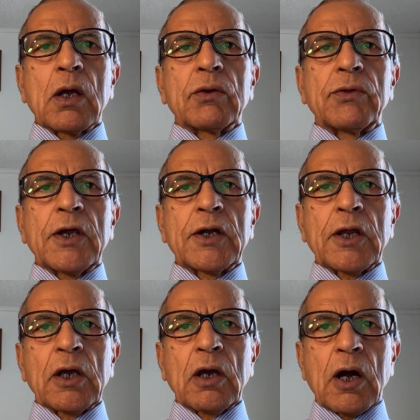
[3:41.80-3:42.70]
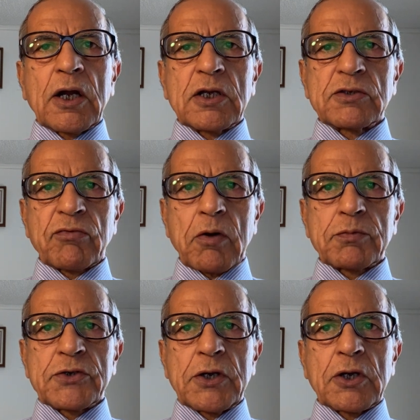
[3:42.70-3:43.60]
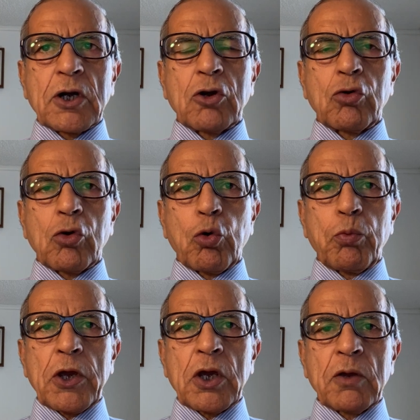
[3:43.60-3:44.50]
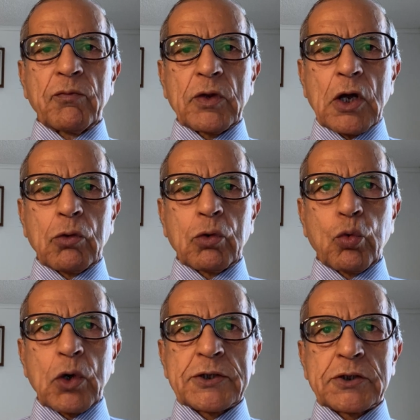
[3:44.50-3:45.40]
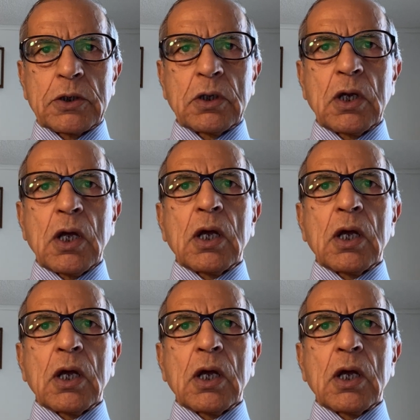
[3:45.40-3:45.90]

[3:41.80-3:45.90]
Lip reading: They take guidance from Satan and obey him without question.